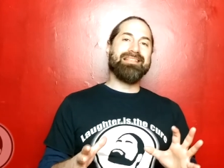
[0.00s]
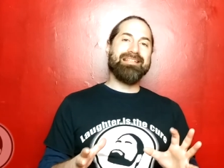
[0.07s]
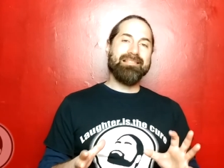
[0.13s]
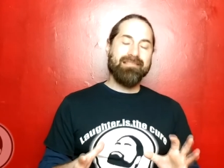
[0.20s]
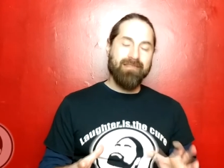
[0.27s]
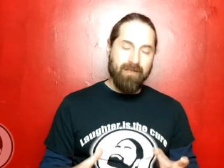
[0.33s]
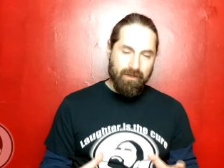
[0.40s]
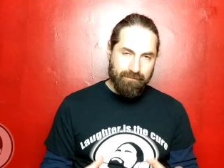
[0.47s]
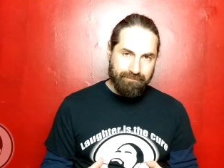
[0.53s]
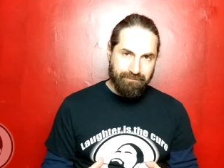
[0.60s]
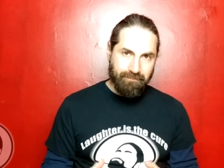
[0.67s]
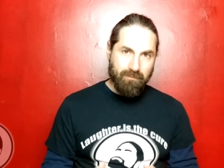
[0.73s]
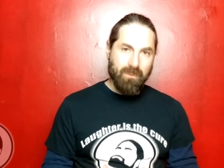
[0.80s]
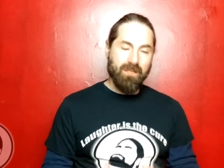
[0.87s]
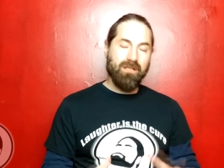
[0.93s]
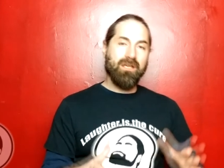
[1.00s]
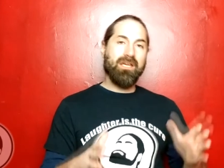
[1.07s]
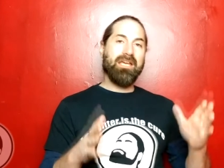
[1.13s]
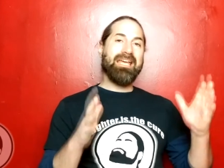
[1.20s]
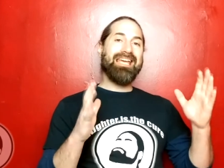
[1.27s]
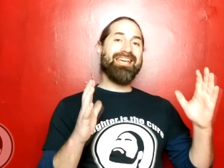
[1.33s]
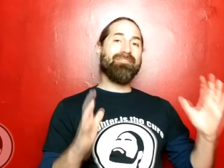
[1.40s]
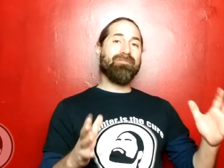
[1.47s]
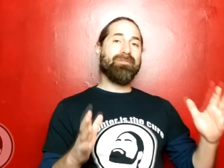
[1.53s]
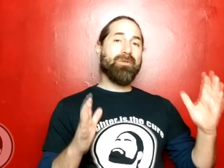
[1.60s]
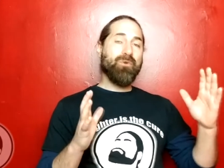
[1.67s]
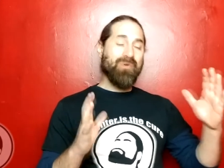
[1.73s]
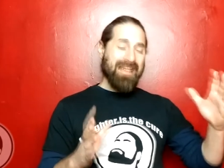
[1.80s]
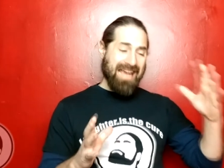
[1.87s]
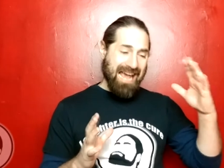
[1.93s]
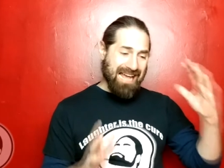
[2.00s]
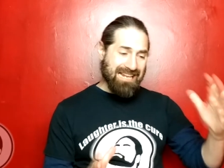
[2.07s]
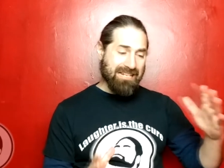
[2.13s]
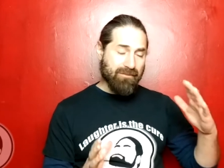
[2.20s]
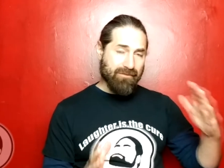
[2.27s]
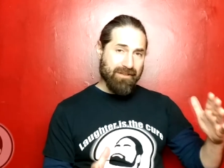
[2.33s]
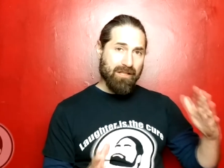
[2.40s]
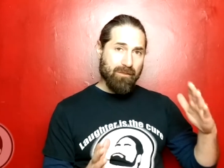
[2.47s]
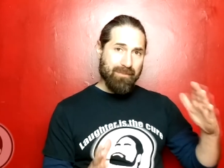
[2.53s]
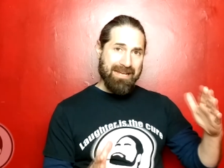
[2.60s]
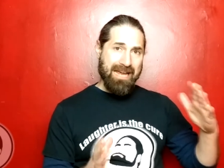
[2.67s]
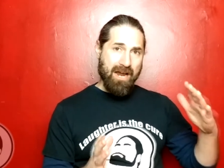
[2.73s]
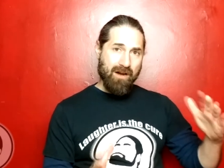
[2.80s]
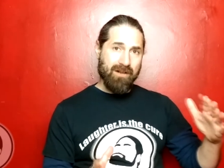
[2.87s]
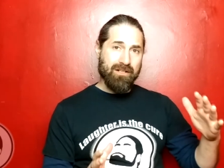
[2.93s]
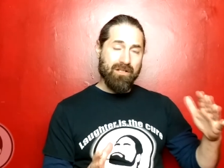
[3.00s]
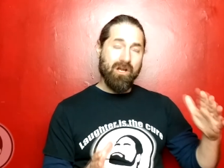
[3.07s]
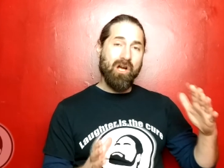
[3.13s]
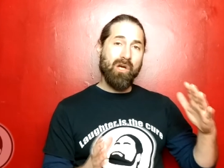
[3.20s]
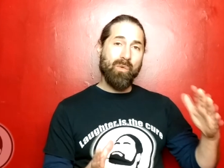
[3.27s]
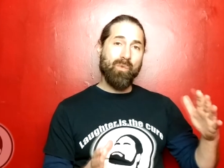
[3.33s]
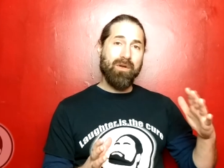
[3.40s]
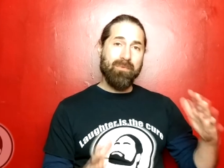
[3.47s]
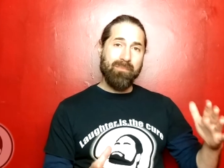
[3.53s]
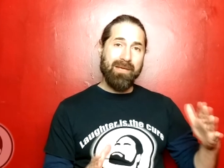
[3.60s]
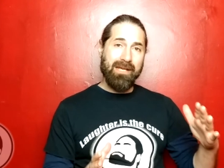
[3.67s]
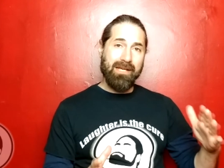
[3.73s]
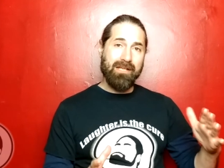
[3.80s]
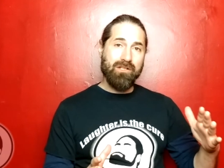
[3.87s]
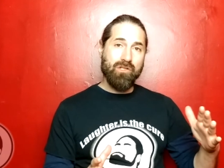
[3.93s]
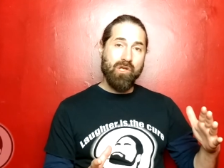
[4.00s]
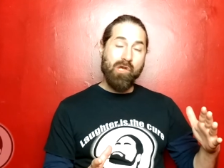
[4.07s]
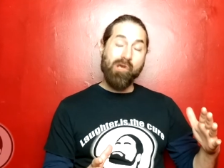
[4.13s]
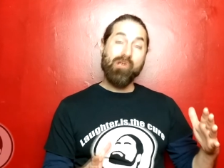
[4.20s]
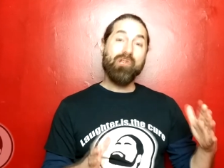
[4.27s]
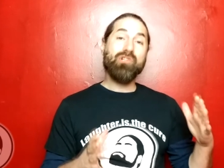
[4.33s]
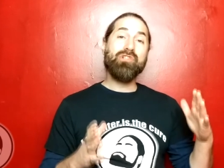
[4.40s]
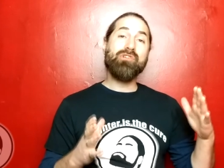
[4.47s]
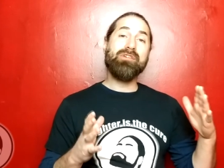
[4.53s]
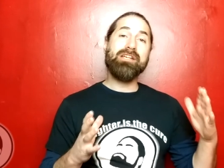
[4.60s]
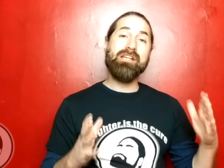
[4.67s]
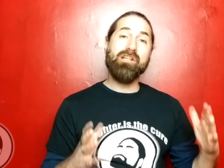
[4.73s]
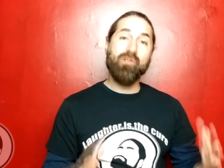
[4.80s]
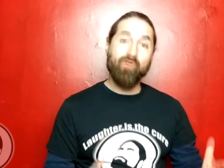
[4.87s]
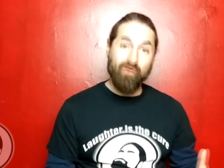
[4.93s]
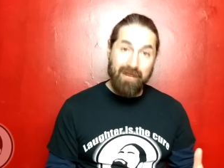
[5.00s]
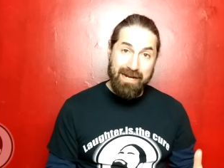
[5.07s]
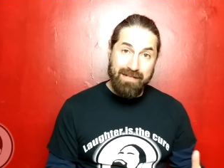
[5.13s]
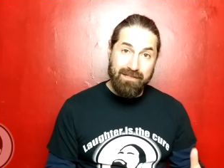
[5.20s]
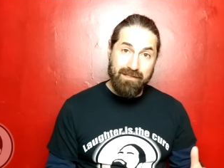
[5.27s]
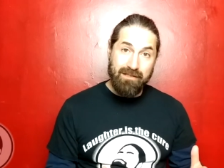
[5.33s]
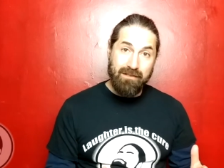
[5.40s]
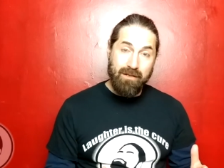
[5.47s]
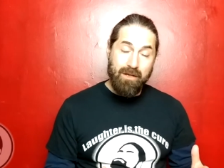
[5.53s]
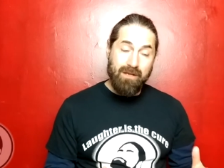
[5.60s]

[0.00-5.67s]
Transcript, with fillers: this though. If you can develop character on one page, you're doing great.